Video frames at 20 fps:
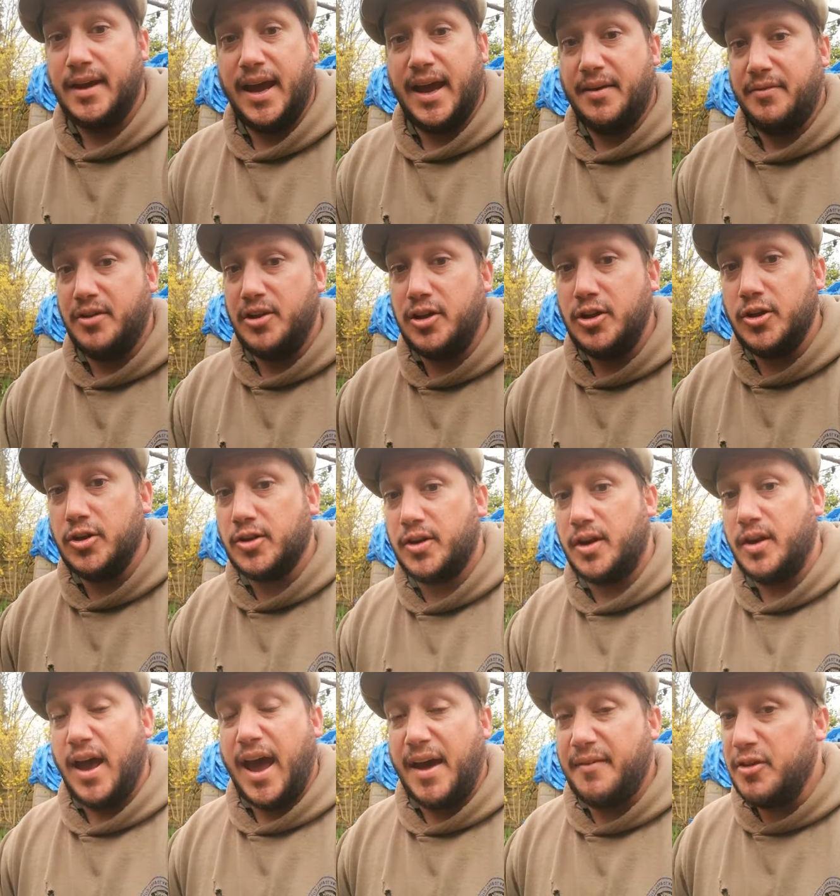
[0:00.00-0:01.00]
Have
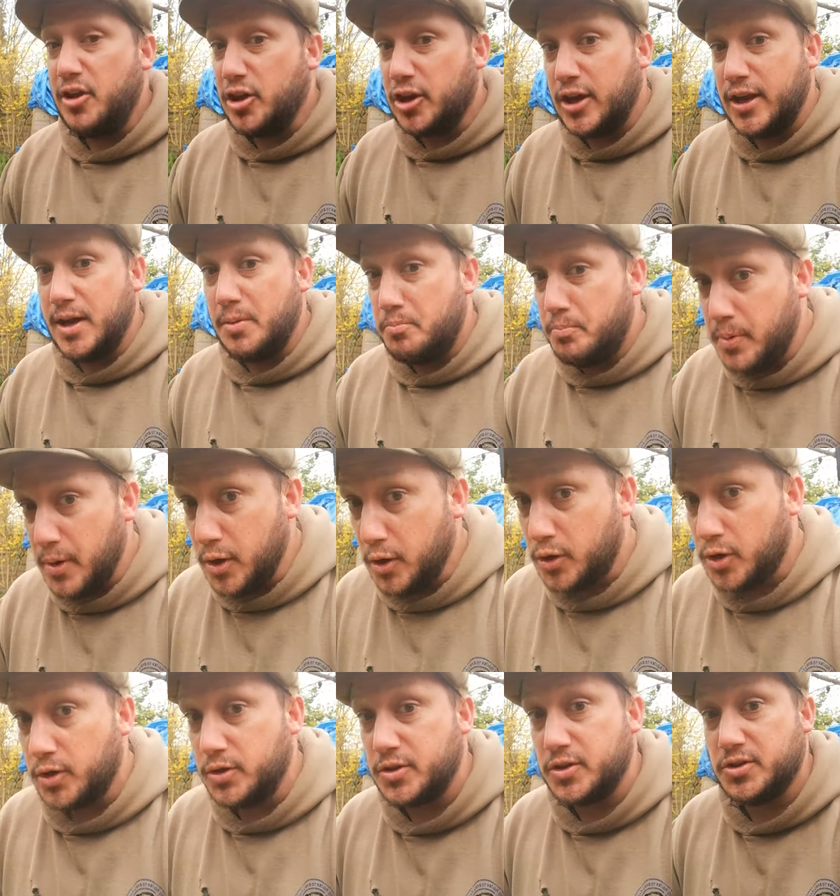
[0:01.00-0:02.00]
a look in a
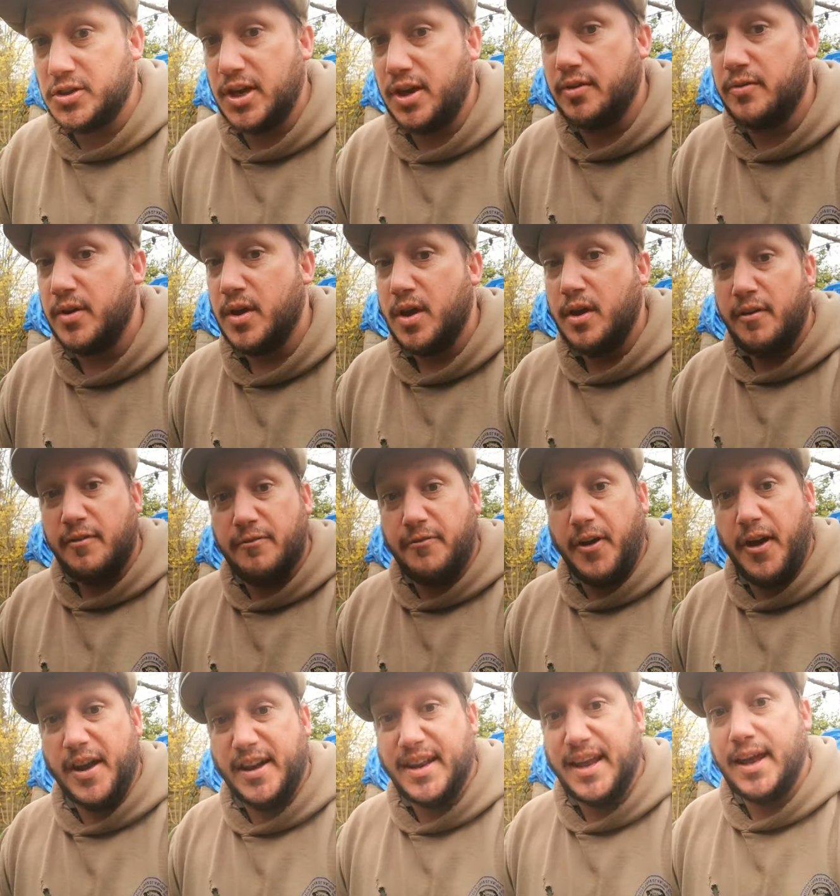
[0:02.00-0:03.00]
book on your shelf.
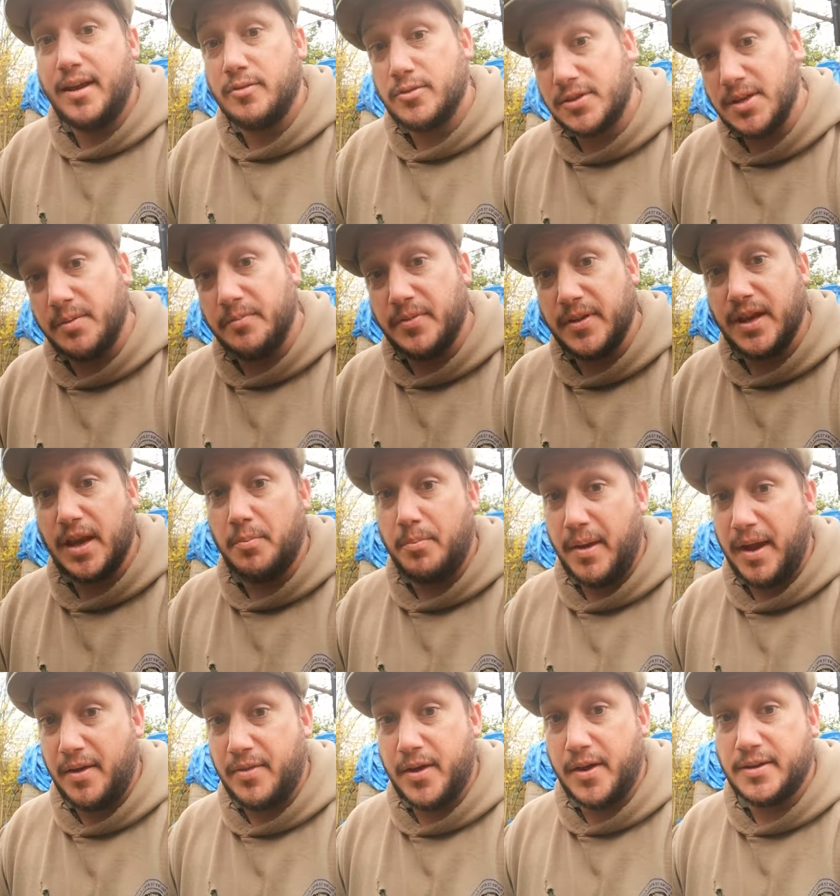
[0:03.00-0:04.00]
Find out something
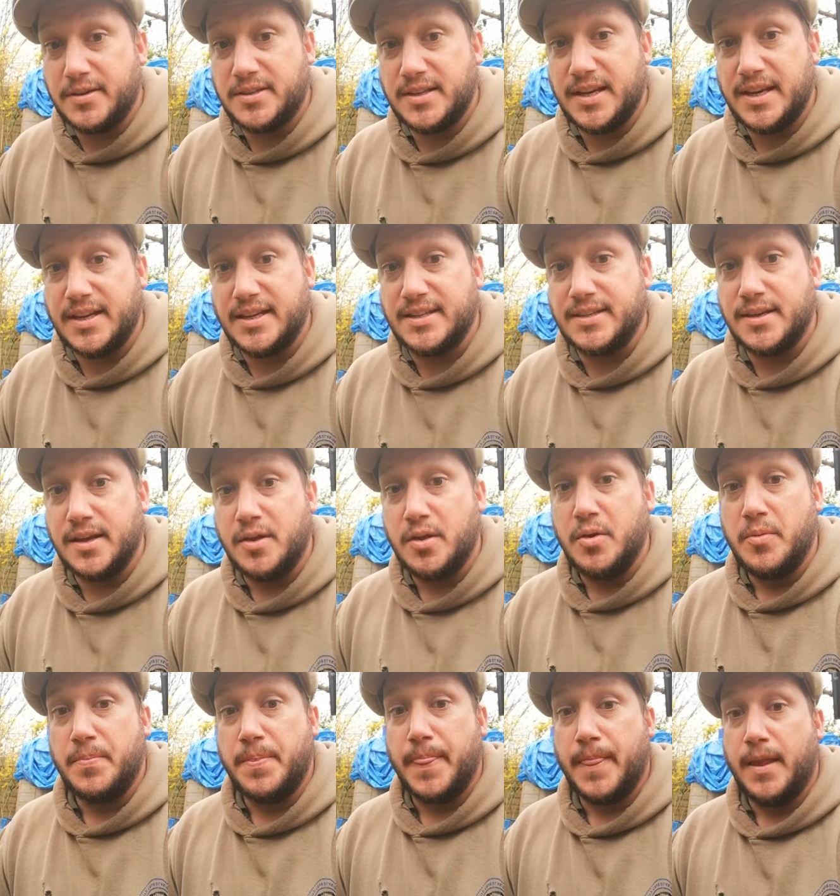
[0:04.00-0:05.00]
about those seeds
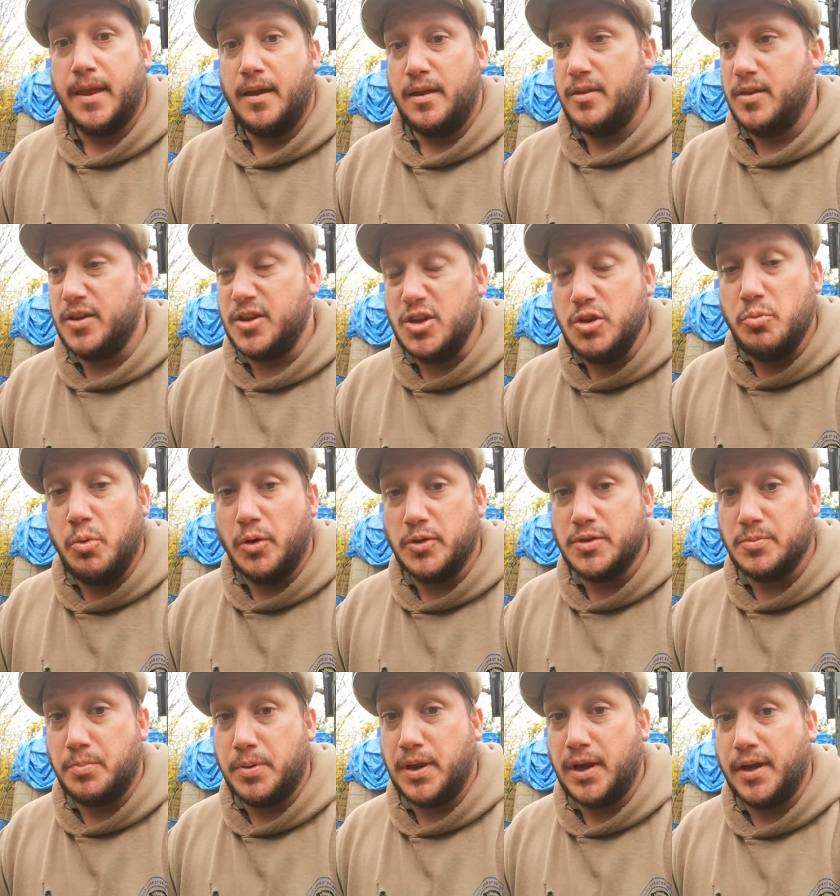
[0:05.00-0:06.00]
that you want
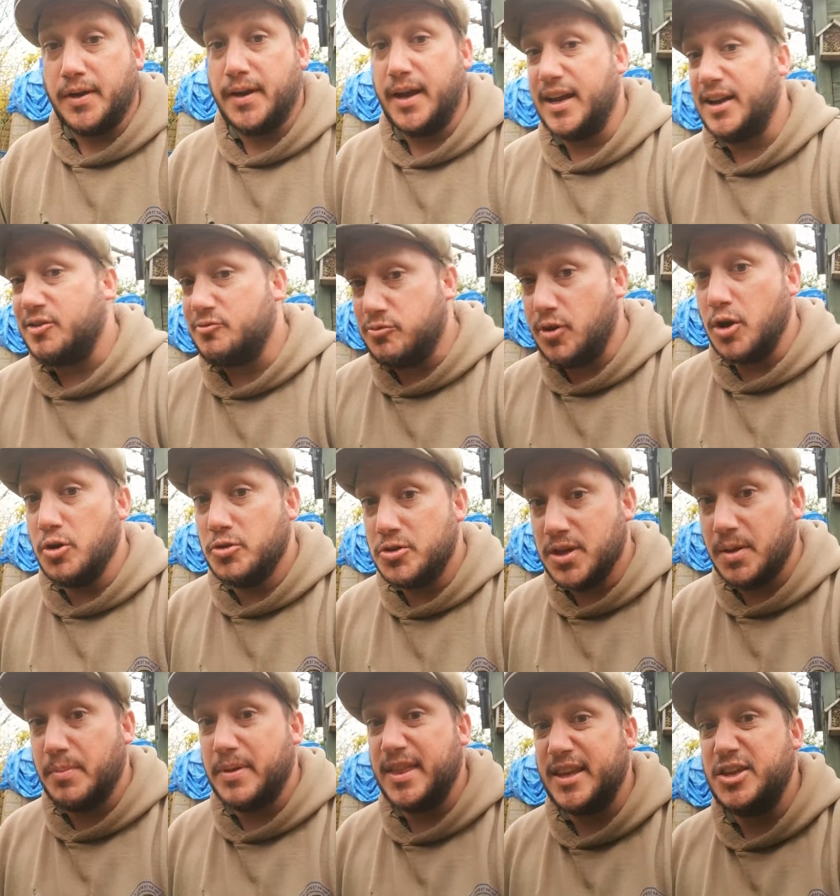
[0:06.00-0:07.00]
to plant and grow
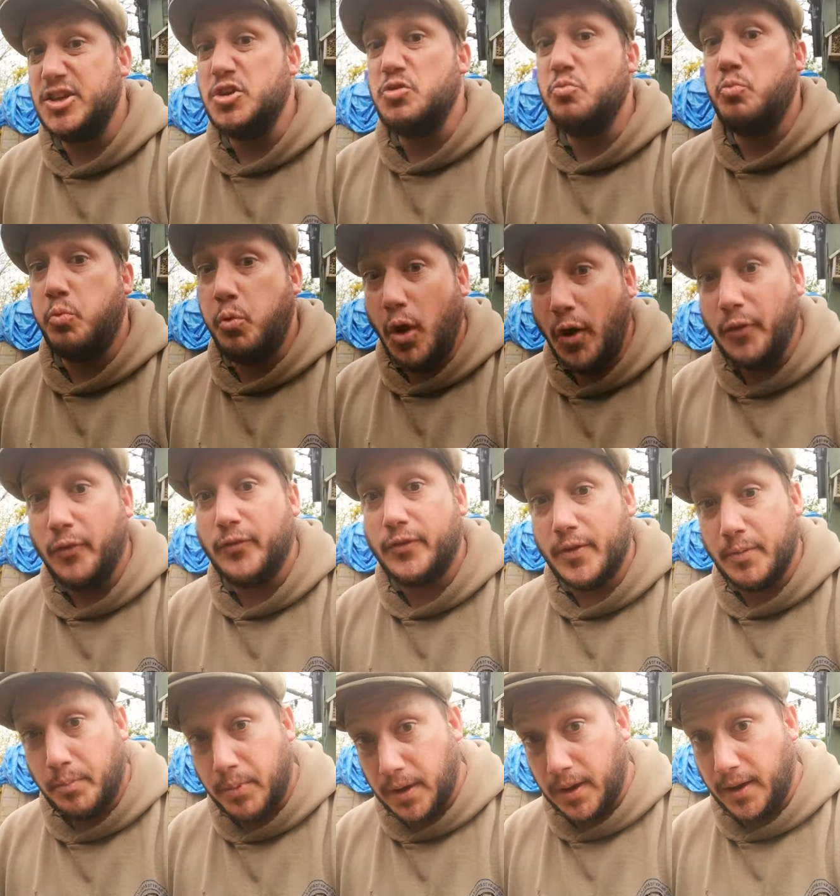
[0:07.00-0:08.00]
something that you want
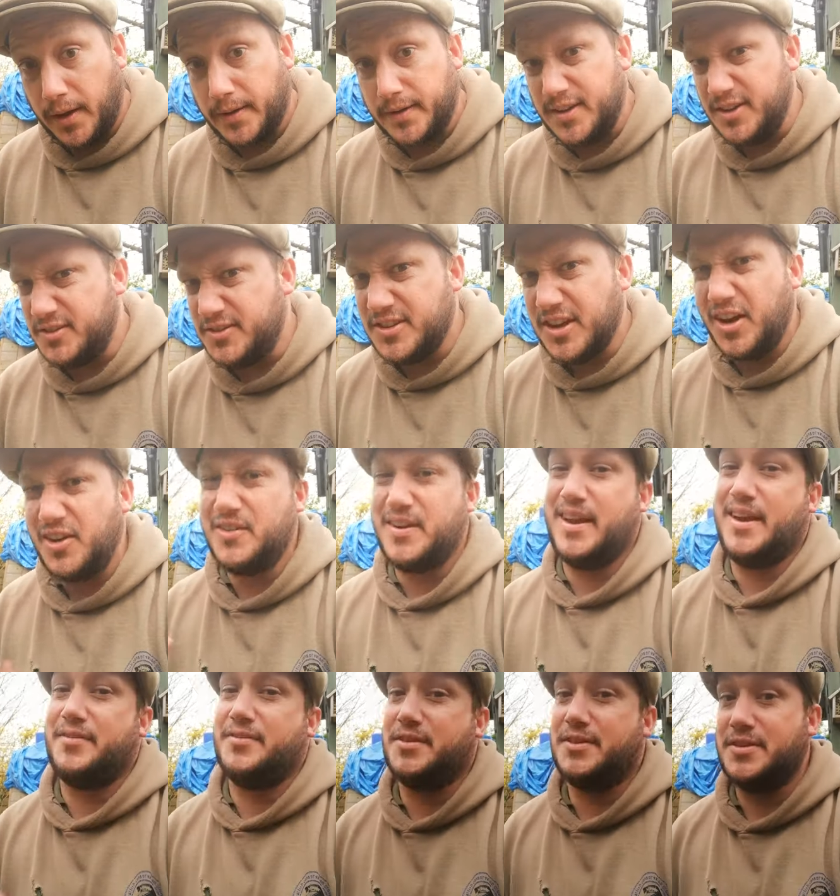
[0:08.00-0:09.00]
to plant. You don't
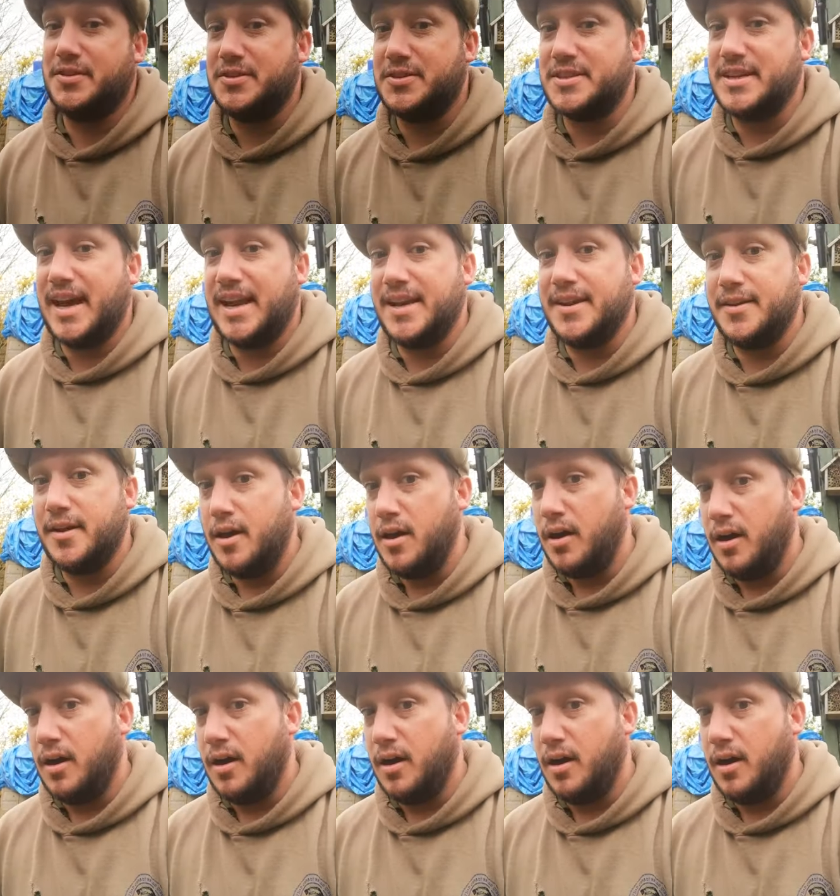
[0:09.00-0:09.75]
have to do salad.